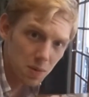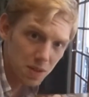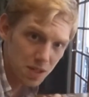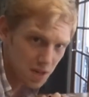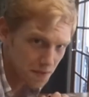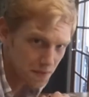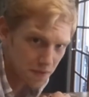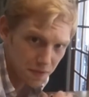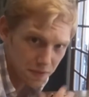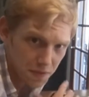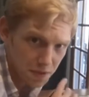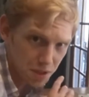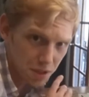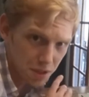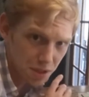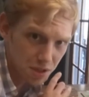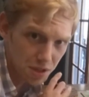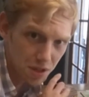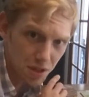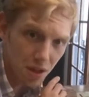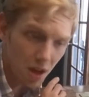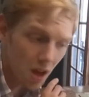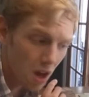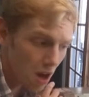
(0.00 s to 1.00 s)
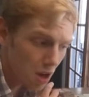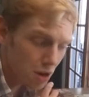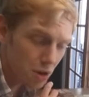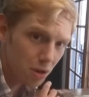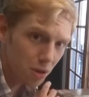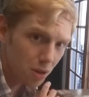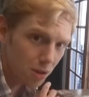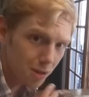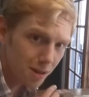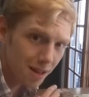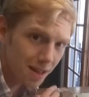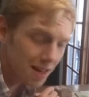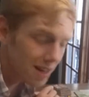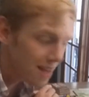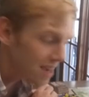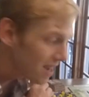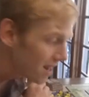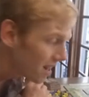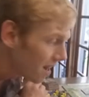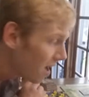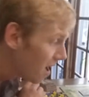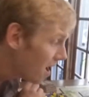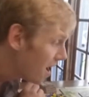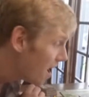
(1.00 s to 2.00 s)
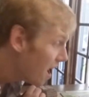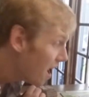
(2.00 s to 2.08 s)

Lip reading: whichever version you're looking at,